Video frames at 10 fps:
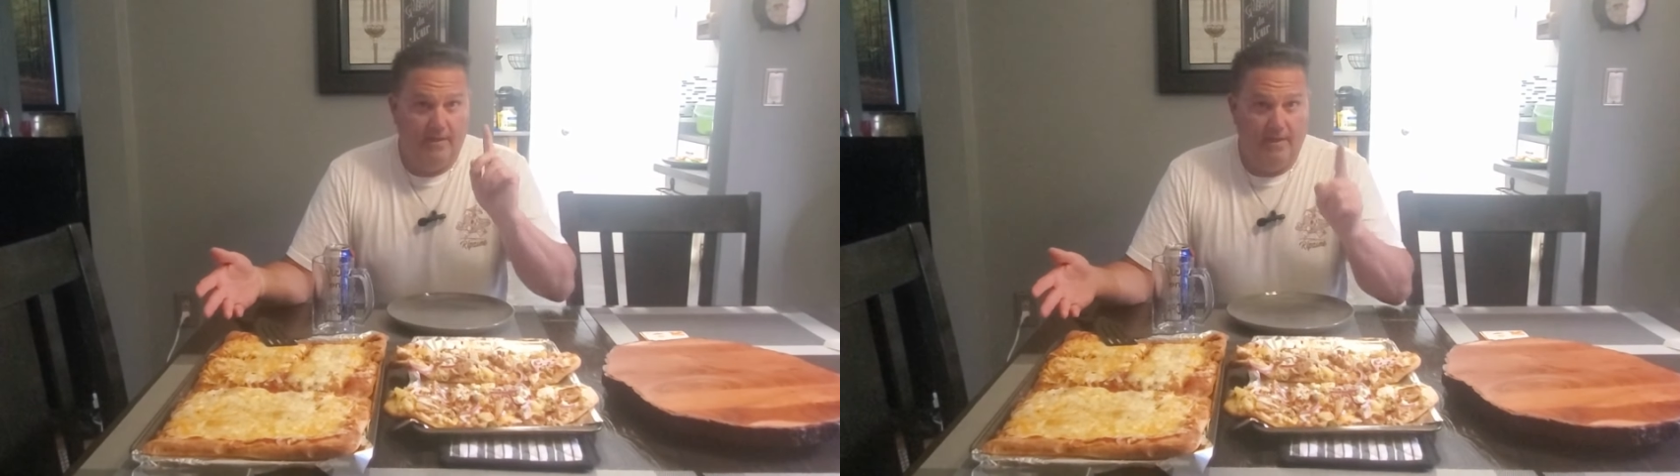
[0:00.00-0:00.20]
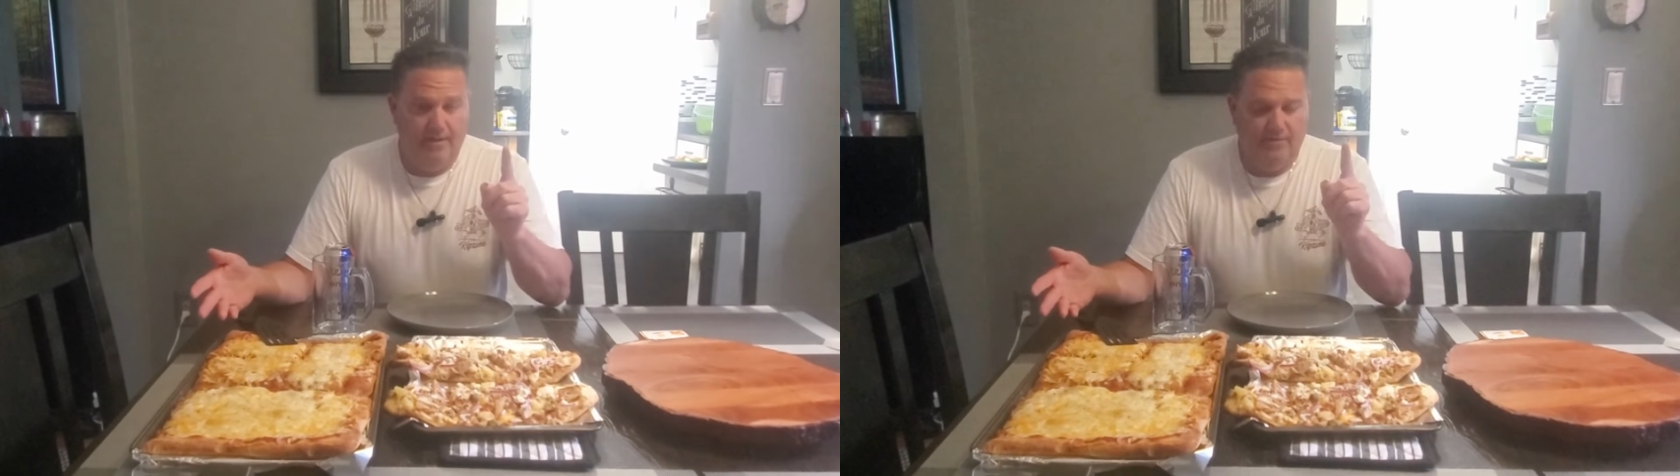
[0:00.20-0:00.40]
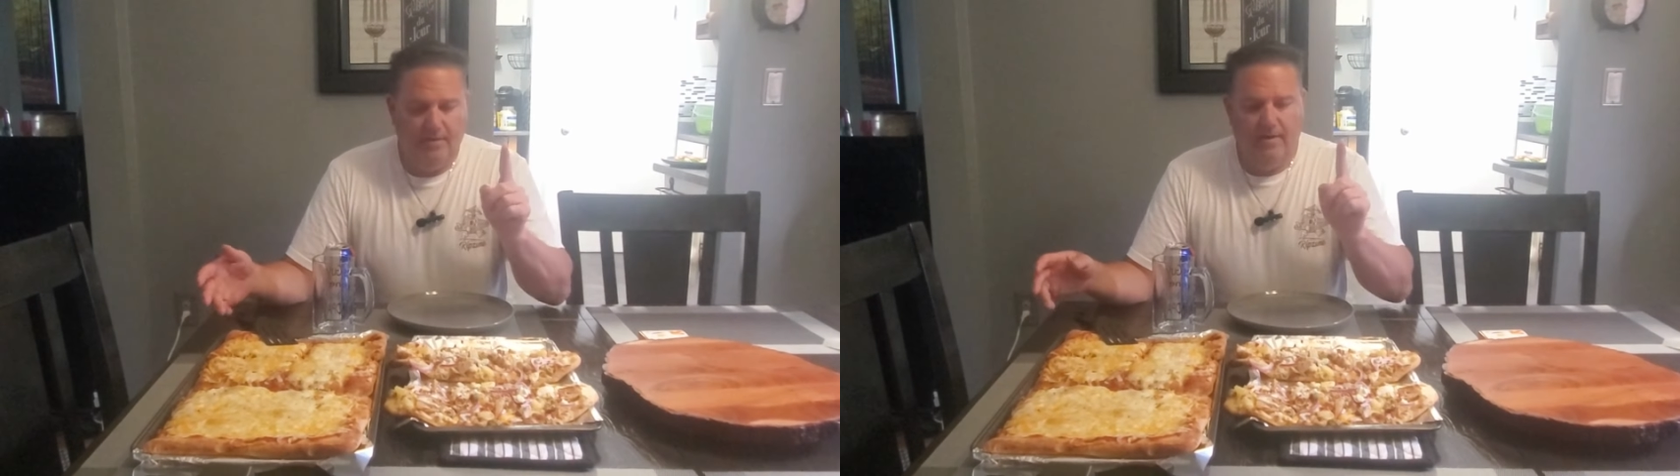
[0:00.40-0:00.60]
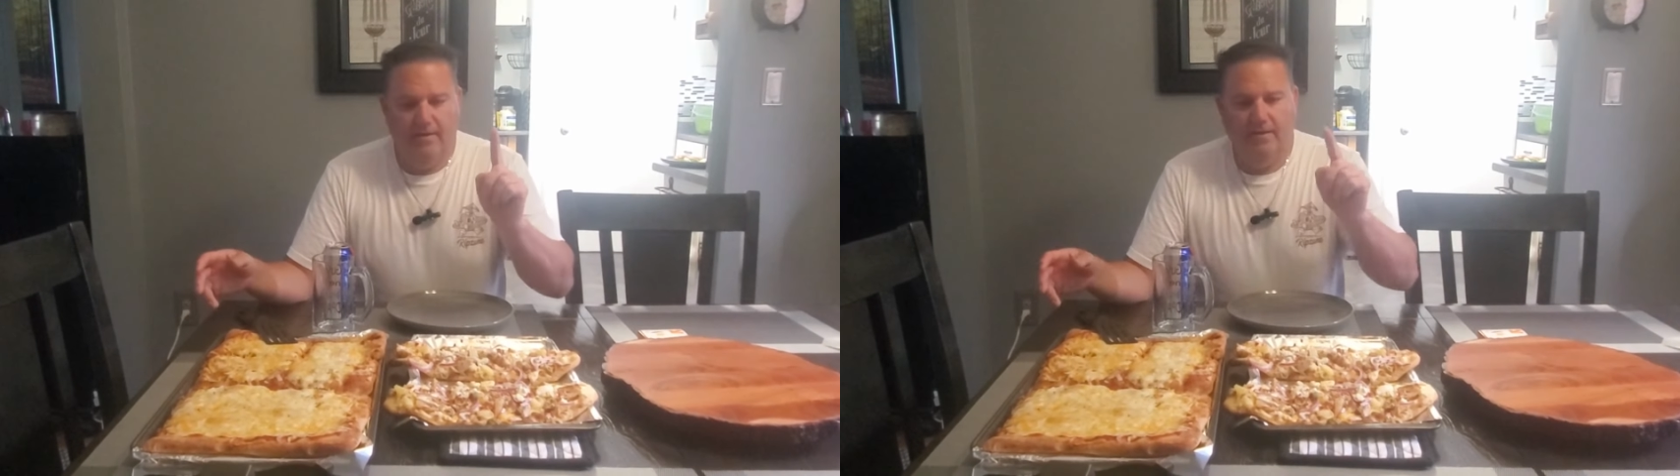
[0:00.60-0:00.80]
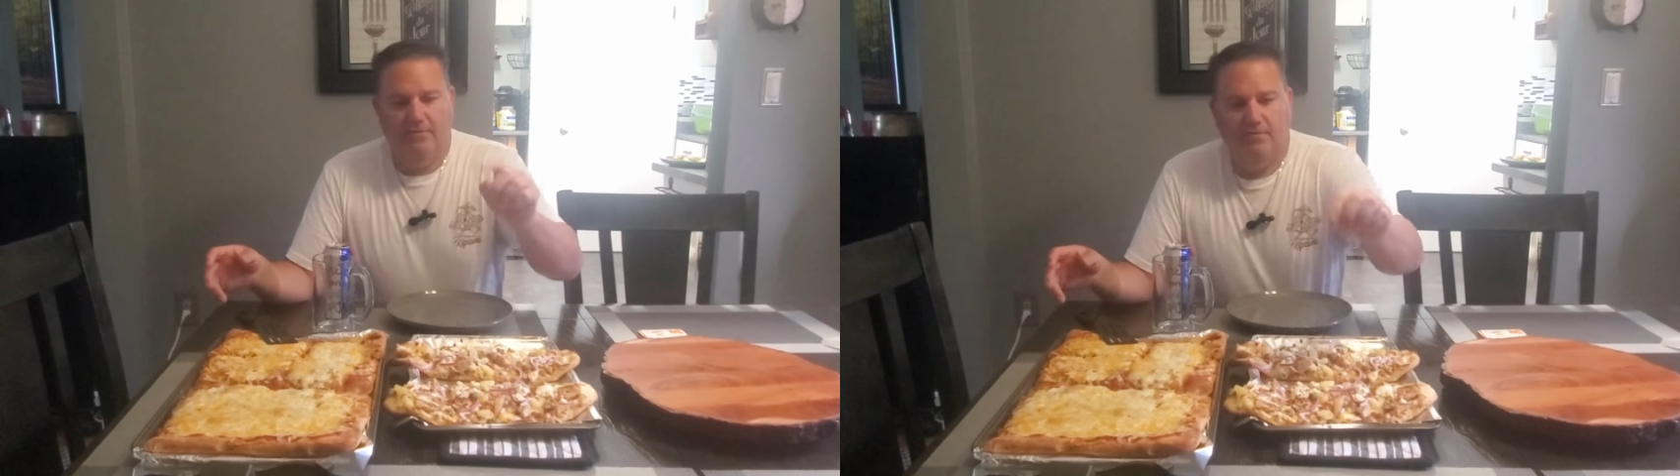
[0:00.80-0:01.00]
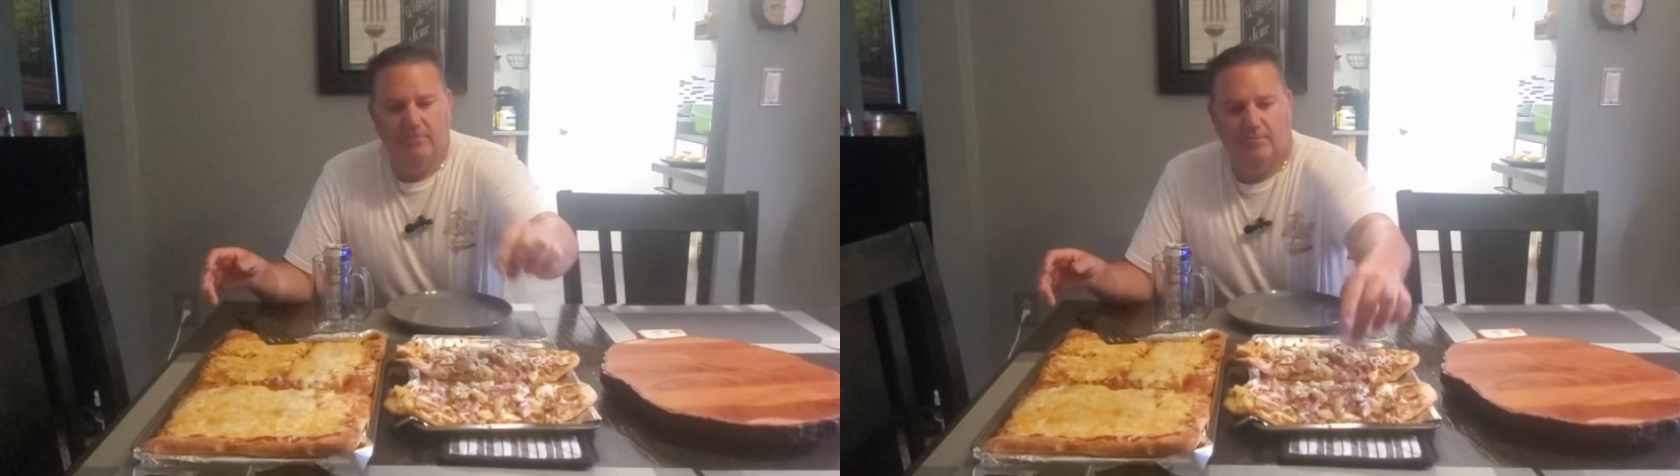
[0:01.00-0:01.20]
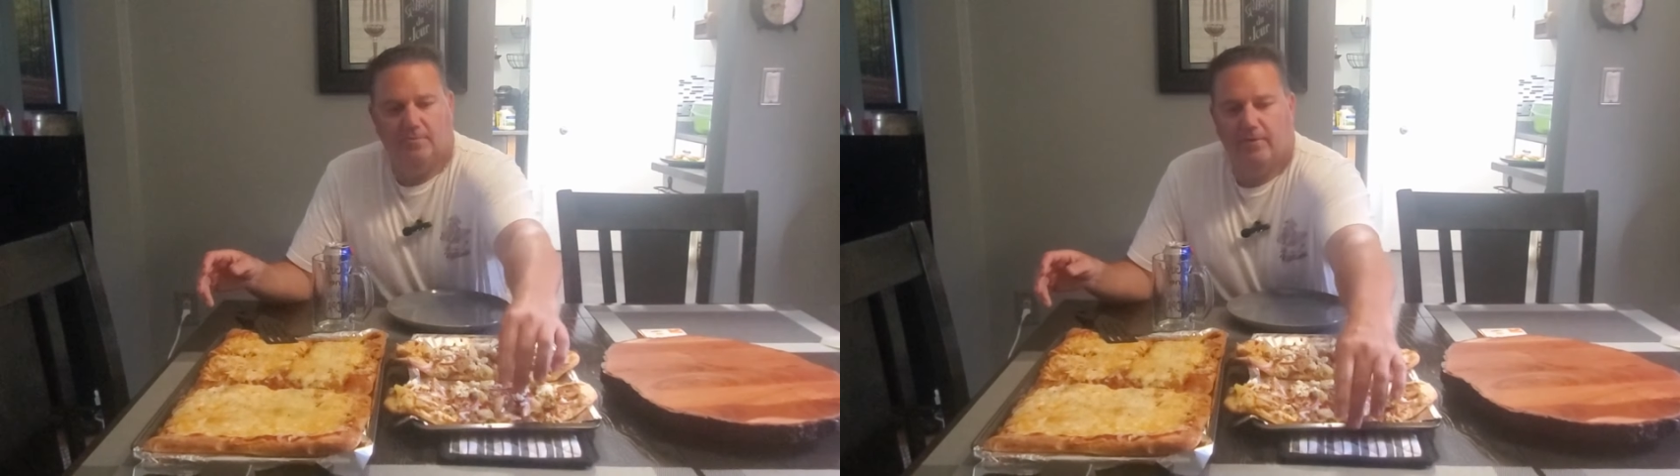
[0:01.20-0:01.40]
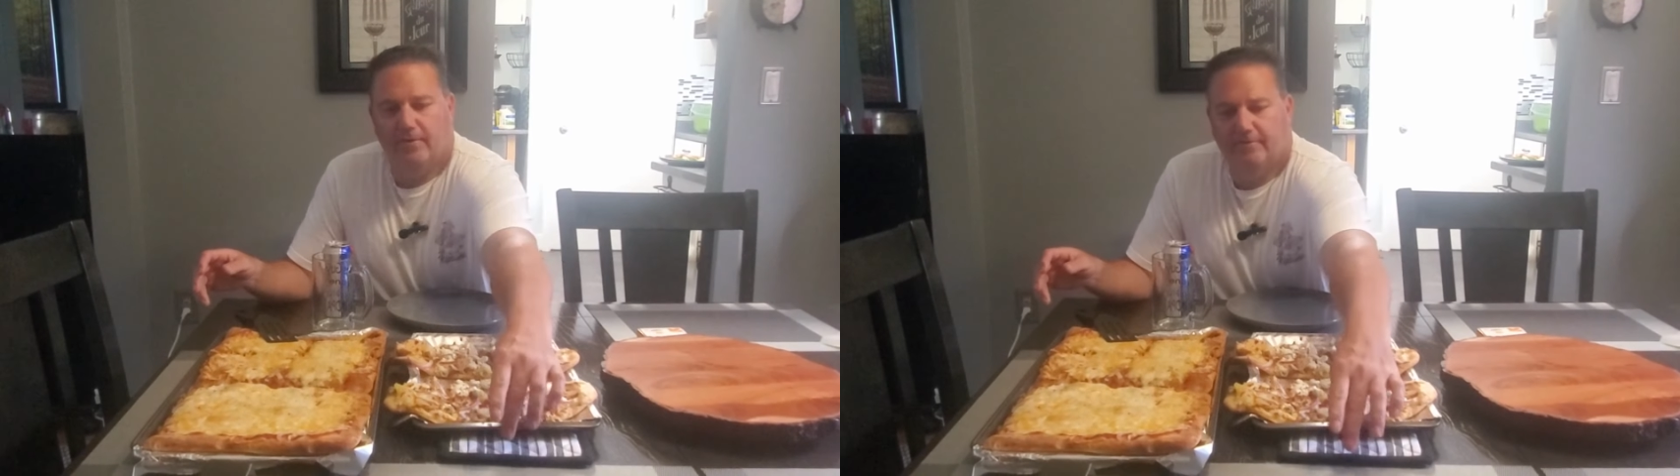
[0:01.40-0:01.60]
As a guy, I was even
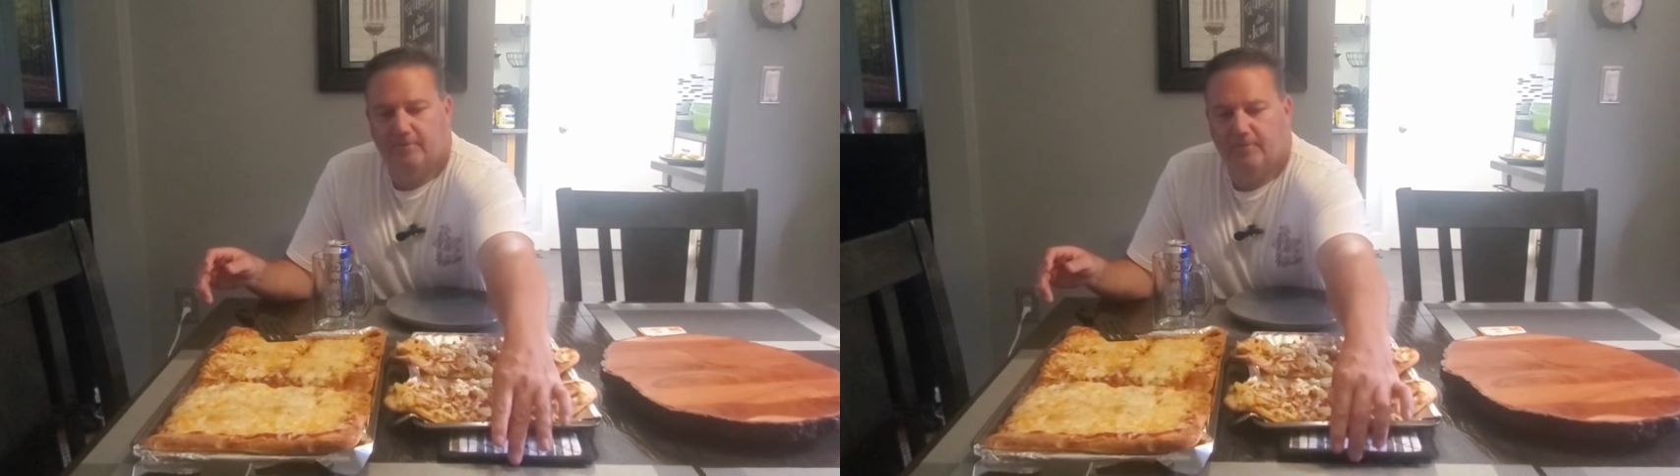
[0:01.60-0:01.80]
smart enough to